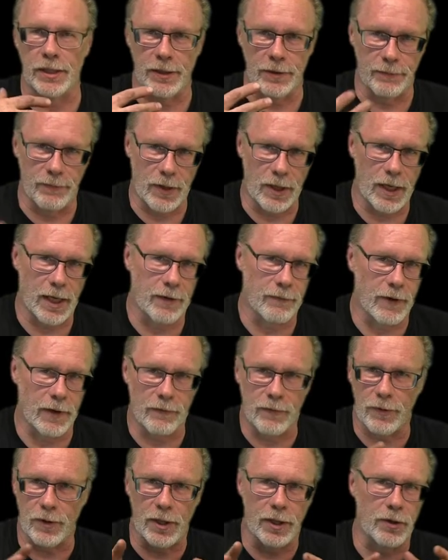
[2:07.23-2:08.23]
and you have
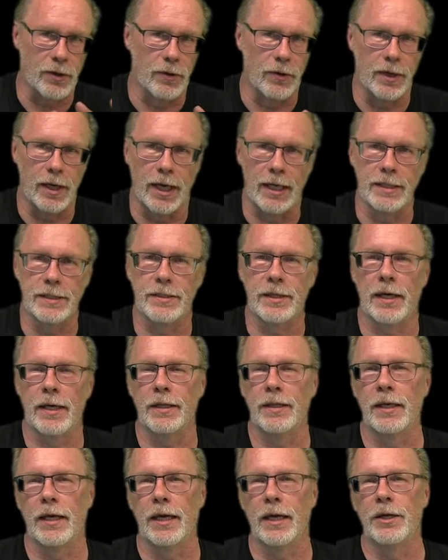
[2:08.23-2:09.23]
everything going on
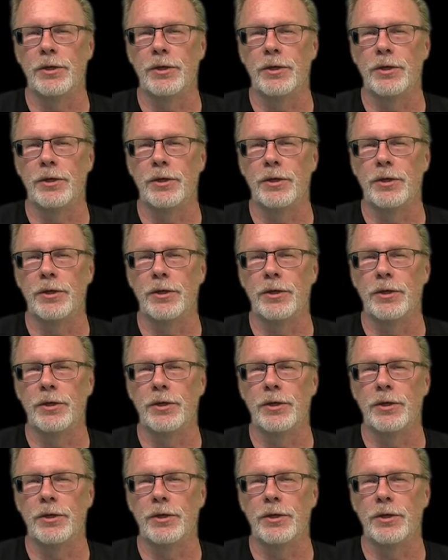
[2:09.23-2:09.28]
inside the